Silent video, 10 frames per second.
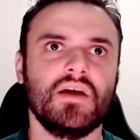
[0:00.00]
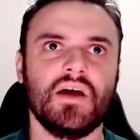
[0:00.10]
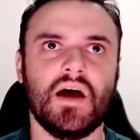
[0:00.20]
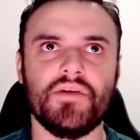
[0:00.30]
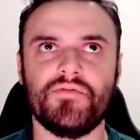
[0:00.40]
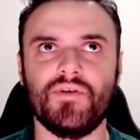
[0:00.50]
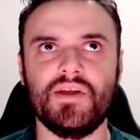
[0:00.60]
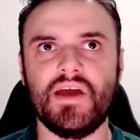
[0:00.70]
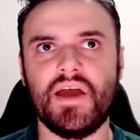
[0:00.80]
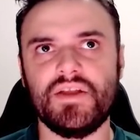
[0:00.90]
iPhone
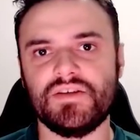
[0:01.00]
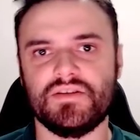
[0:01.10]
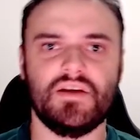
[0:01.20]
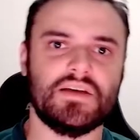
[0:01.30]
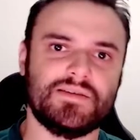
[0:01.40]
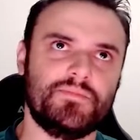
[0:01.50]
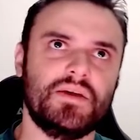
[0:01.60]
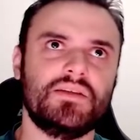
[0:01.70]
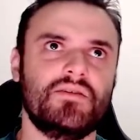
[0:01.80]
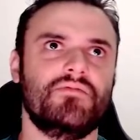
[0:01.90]
8 as a
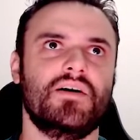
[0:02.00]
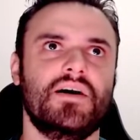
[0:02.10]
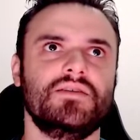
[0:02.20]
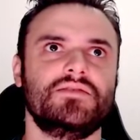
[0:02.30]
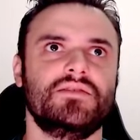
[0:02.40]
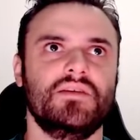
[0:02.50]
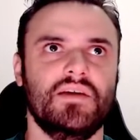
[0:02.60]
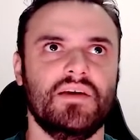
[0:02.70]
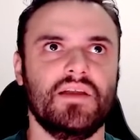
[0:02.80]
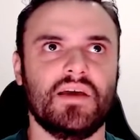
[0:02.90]
big device
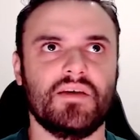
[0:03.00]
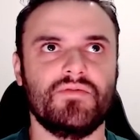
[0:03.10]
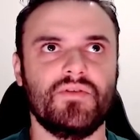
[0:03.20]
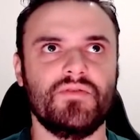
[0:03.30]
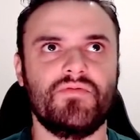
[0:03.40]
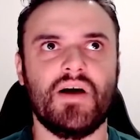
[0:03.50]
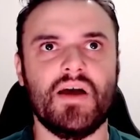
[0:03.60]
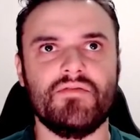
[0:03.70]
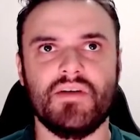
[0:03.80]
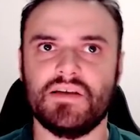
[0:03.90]
and like iPhone
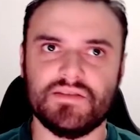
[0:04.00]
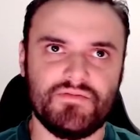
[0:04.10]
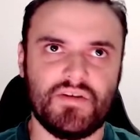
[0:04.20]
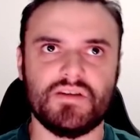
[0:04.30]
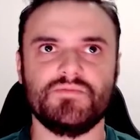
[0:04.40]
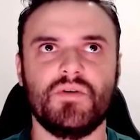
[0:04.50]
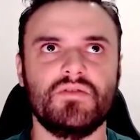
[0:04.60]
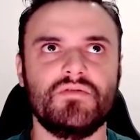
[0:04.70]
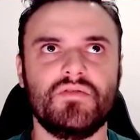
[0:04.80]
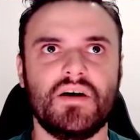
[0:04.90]
5 as a very small
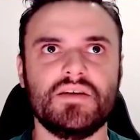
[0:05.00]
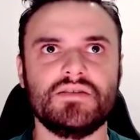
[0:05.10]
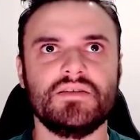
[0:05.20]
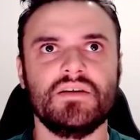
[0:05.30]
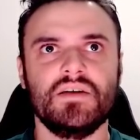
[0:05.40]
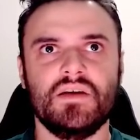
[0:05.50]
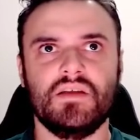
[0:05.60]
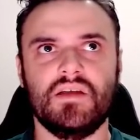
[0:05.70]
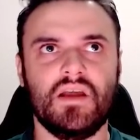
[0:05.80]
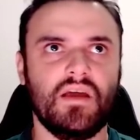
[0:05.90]
device.
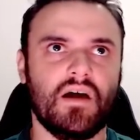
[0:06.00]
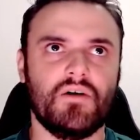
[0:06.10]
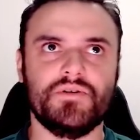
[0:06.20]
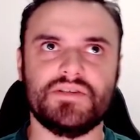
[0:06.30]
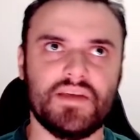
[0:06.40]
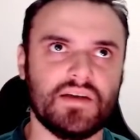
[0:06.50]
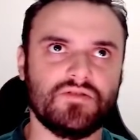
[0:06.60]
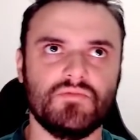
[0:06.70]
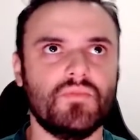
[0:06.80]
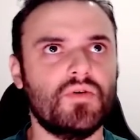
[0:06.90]
And then I always test
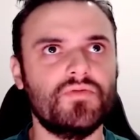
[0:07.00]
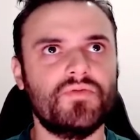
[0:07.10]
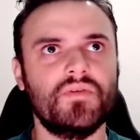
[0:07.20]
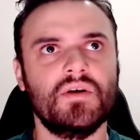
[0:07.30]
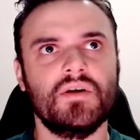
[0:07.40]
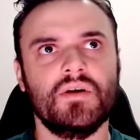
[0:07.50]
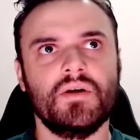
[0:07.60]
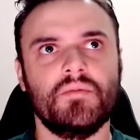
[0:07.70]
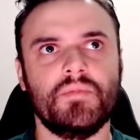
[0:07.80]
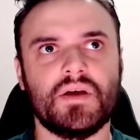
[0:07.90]
on both
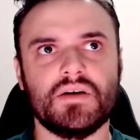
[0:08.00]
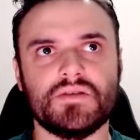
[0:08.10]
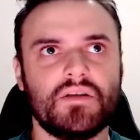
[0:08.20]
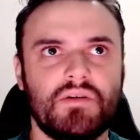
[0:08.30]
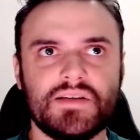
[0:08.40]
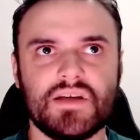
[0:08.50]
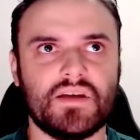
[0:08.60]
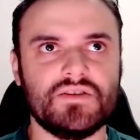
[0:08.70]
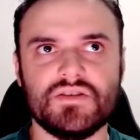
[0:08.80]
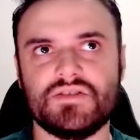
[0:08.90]
because otherwise I
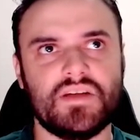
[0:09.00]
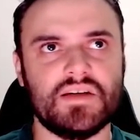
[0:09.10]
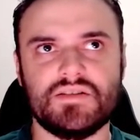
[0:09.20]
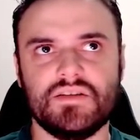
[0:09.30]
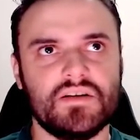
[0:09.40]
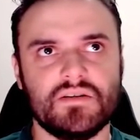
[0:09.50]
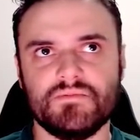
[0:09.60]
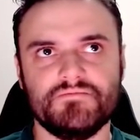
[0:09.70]
can just test in a